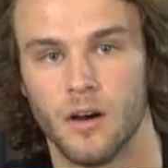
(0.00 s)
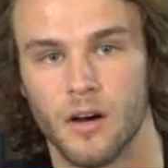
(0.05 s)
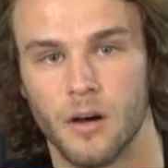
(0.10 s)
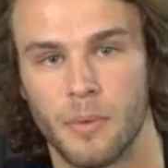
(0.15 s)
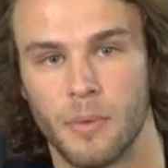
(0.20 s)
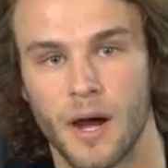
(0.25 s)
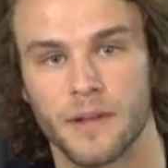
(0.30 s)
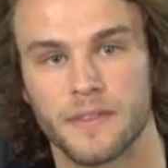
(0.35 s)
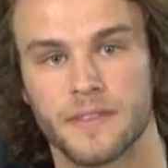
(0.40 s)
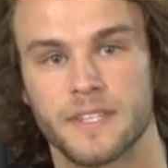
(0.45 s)

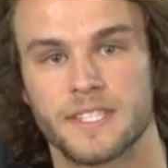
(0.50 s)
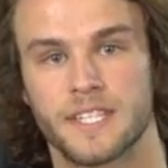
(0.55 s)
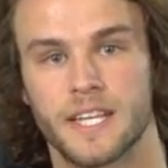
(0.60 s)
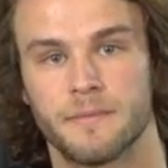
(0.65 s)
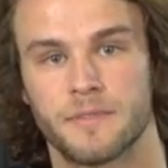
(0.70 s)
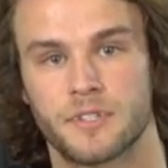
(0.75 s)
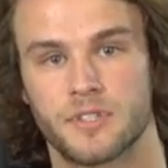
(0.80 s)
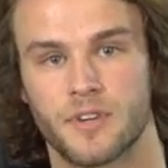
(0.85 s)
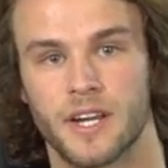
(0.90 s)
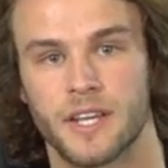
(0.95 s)
about the
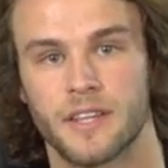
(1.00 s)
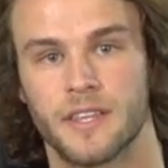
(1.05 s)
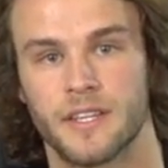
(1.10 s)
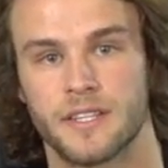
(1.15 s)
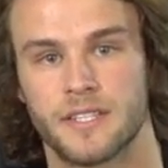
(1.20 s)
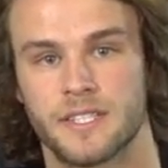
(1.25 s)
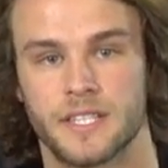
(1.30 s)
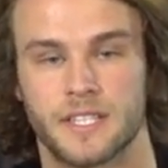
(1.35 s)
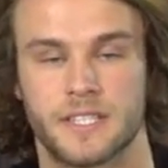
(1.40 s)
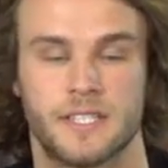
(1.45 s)
same strength
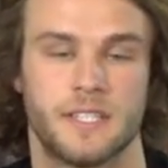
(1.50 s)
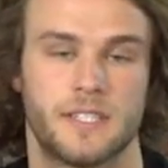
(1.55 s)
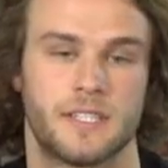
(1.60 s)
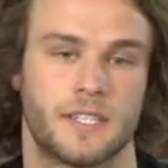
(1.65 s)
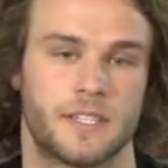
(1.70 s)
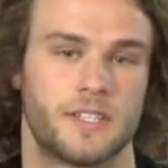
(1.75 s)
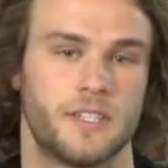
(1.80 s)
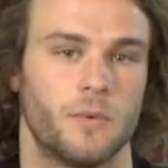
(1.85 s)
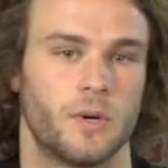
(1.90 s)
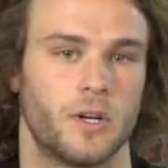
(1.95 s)
as
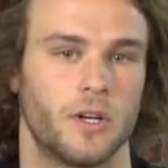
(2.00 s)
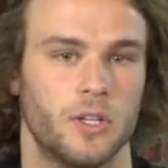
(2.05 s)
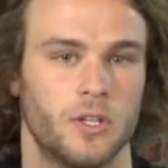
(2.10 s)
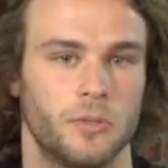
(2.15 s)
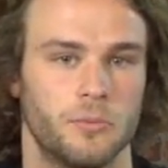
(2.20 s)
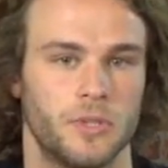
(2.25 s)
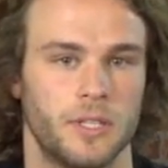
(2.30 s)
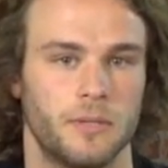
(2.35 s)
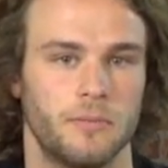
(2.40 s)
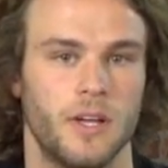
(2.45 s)
6061
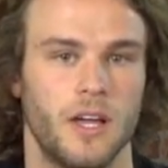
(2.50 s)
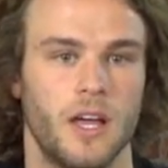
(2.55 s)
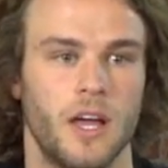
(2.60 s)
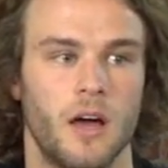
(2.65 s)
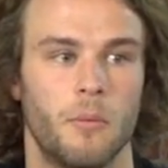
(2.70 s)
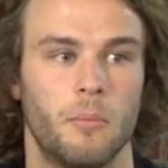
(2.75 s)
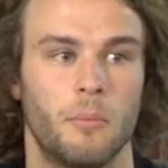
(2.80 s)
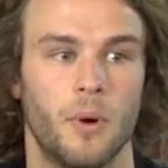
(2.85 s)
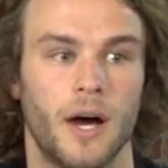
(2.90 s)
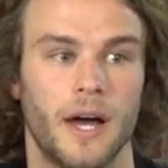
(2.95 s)
aluminum,
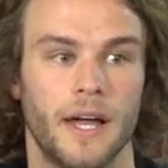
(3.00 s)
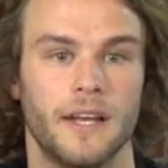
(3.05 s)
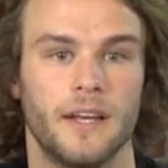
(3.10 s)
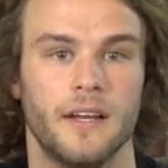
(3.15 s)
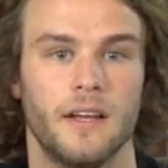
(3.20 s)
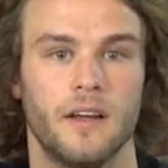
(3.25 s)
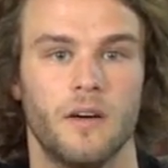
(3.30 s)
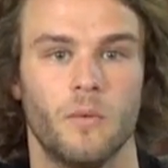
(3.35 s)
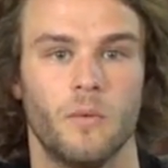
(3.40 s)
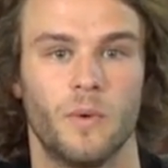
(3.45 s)

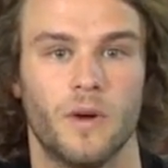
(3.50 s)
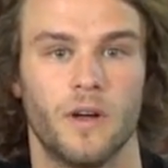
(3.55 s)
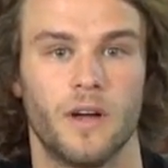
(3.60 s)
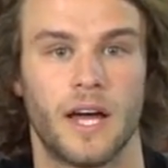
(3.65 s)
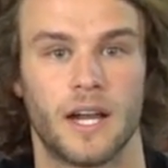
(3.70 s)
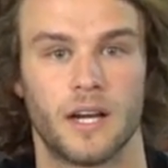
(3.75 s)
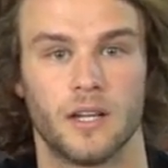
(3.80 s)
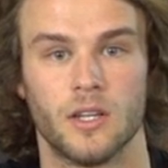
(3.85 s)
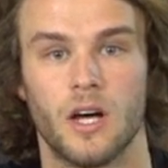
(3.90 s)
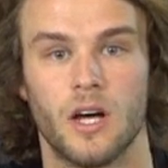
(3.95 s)
but
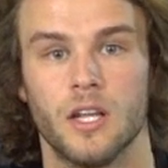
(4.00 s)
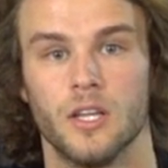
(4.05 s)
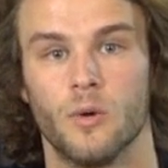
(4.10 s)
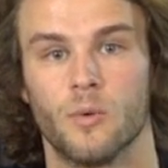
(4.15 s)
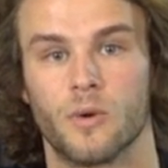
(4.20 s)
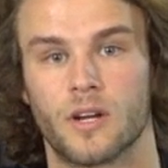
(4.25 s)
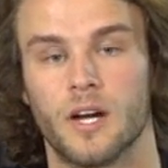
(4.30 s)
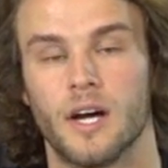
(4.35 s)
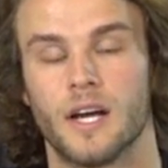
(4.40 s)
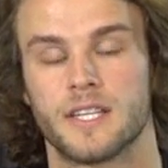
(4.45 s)
at a lot
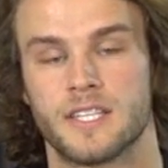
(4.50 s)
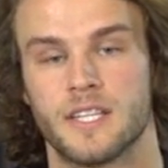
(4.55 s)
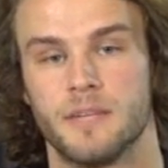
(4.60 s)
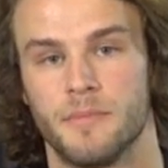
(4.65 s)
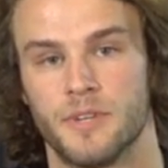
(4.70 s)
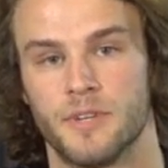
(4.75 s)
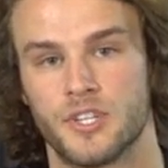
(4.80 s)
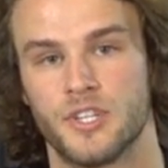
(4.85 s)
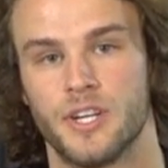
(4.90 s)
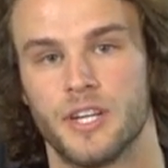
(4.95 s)
lower cost
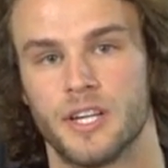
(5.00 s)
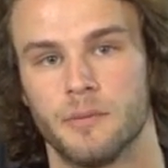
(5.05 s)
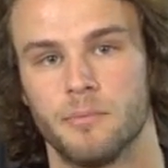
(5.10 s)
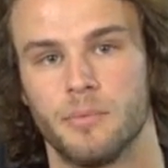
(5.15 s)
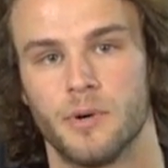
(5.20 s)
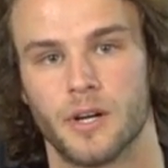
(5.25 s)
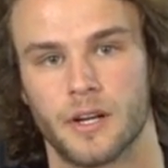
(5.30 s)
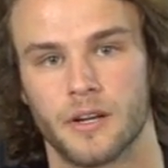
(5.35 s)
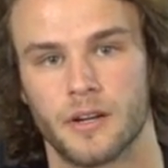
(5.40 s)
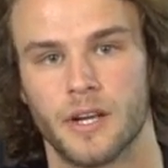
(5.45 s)
than machining a
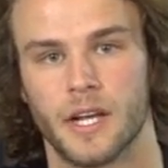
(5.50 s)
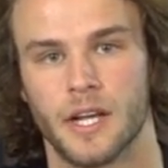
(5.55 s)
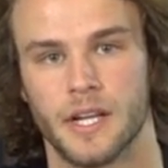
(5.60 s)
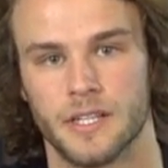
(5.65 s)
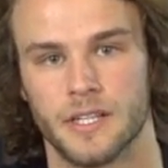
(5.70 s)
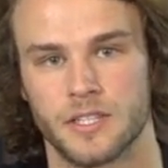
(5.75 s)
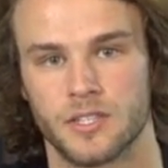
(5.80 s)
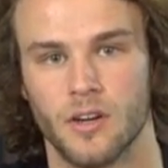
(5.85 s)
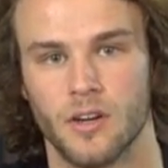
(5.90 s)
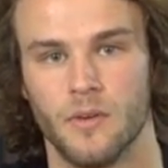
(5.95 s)
part.
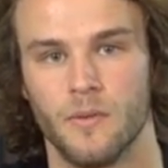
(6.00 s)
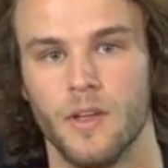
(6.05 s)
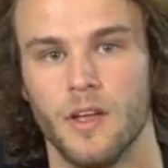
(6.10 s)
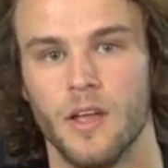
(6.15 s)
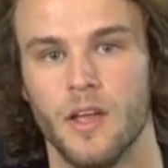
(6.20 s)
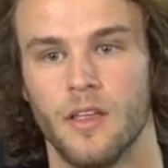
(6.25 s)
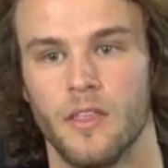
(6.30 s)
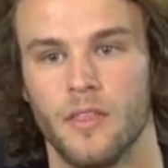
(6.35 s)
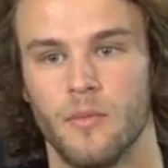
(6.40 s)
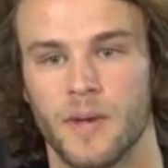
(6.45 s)
And so
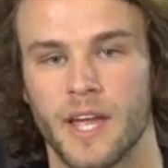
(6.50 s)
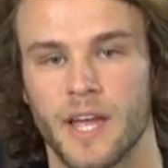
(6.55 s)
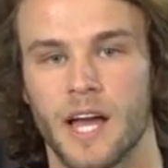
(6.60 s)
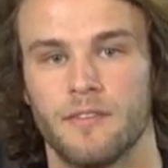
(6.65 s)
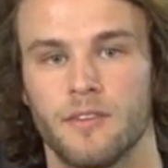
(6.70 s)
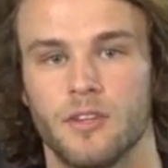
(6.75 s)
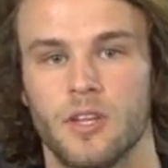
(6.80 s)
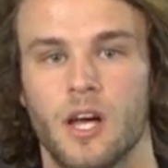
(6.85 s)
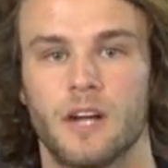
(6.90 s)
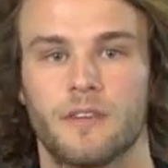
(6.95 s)
we
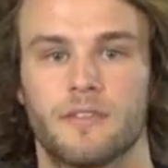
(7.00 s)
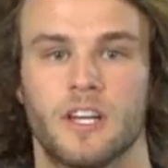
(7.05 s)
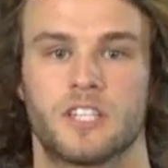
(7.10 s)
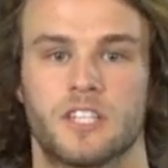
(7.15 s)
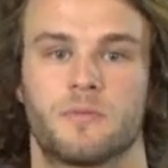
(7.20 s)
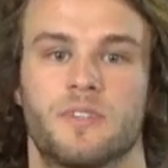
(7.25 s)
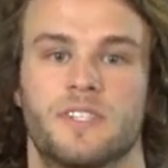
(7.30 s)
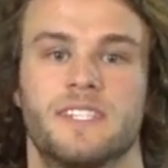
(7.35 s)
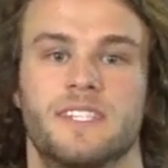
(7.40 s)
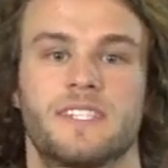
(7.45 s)
have a lot of
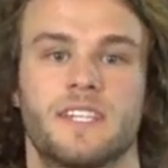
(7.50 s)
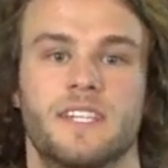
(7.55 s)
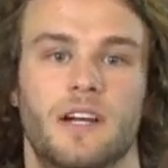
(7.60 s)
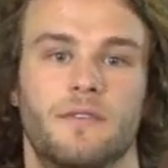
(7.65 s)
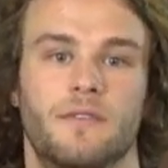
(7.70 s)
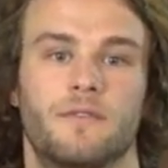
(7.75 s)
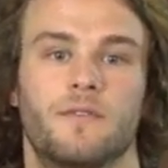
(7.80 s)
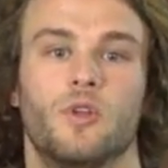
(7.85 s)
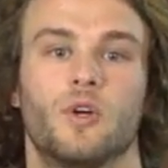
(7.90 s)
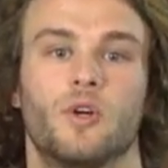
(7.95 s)
customers, instead
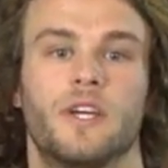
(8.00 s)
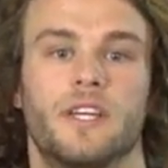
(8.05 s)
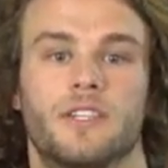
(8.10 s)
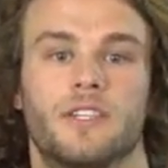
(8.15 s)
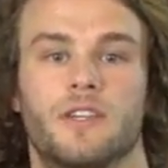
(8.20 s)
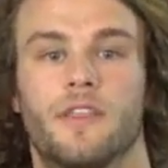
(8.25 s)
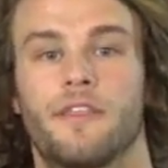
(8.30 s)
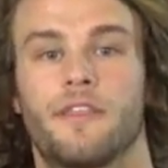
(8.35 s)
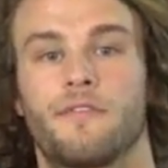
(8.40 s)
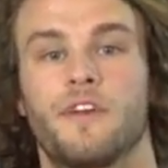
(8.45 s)
of looking
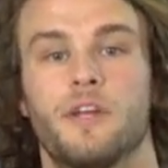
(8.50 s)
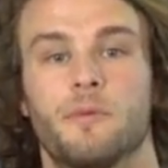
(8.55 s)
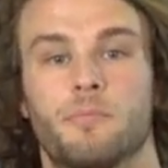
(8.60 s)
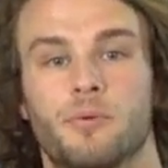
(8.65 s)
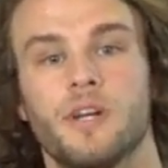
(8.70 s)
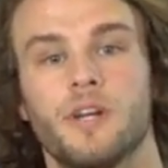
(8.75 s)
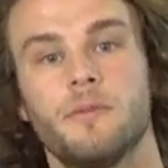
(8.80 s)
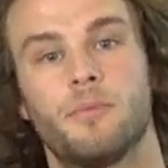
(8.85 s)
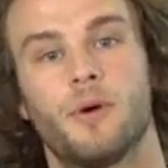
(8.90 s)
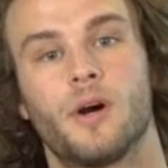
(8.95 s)
to 3D
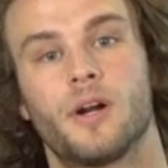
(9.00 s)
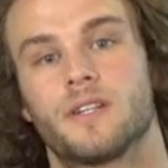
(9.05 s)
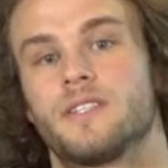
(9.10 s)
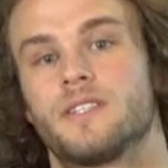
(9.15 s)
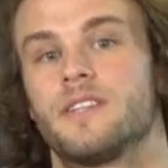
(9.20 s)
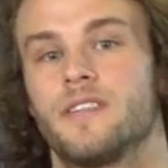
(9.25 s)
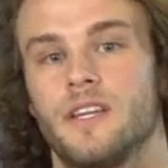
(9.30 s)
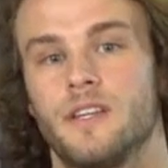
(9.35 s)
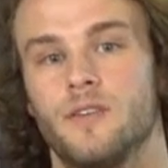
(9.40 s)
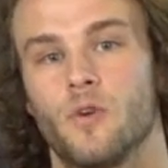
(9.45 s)
print parts
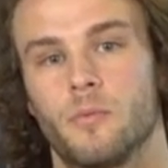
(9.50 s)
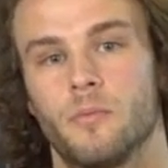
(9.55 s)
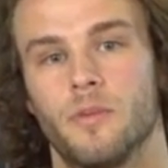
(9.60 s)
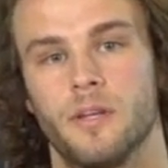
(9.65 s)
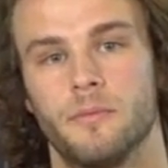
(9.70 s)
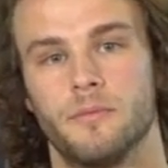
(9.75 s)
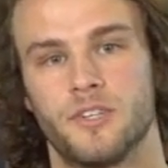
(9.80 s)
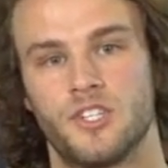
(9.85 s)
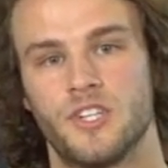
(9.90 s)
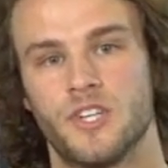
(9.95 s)
that they
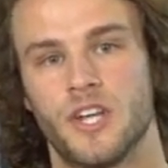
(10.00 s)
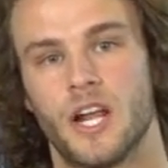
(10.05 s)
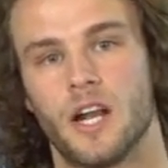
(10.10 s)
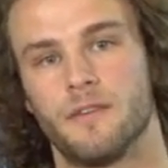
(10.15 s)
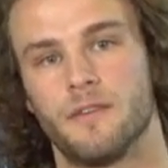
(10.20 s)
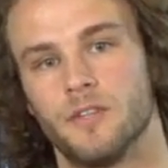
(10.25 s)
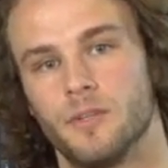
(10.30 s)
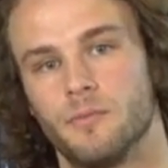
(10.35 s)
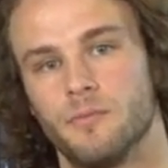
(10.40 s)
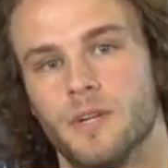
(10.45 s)
normally machine out
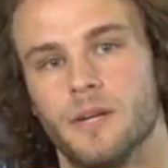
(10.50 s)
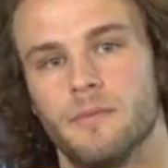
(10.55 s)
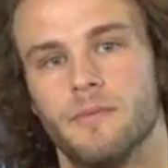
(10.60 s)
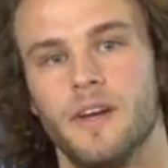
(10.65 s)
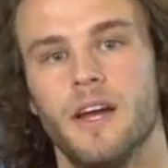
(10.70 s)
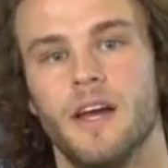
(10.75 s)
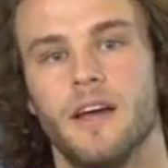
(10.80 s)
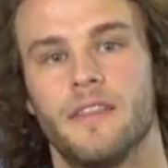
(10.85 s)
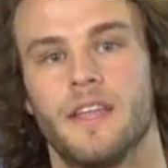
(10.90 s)
of aluminum,